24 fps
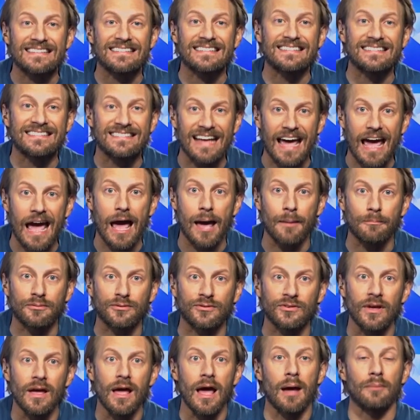
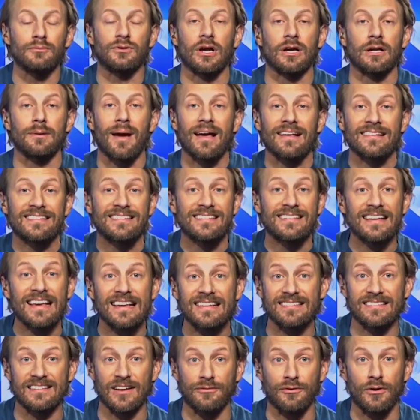steps. I'm talking about
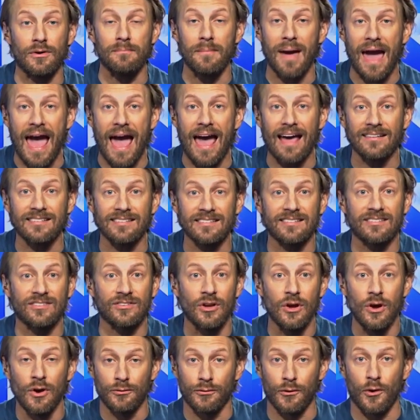six different masks
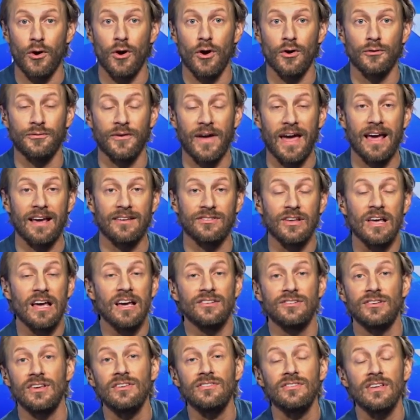for her face. Lord.
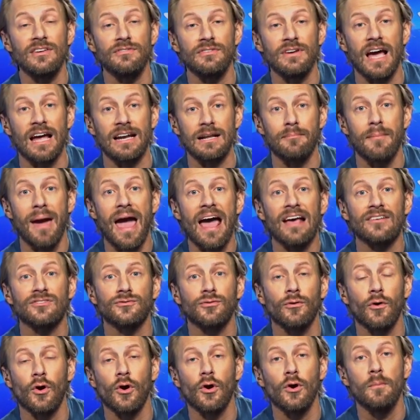She's even got a mask
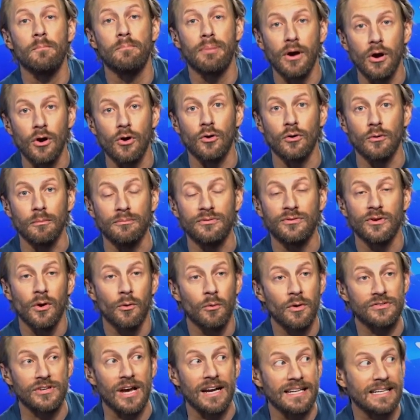for her boobs,
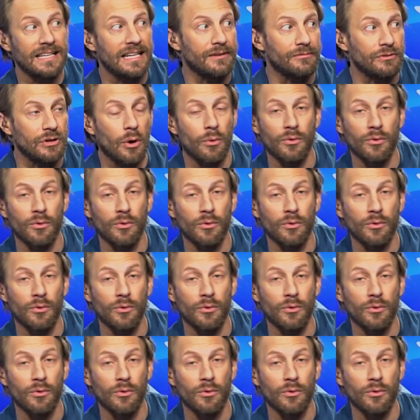which I didn't even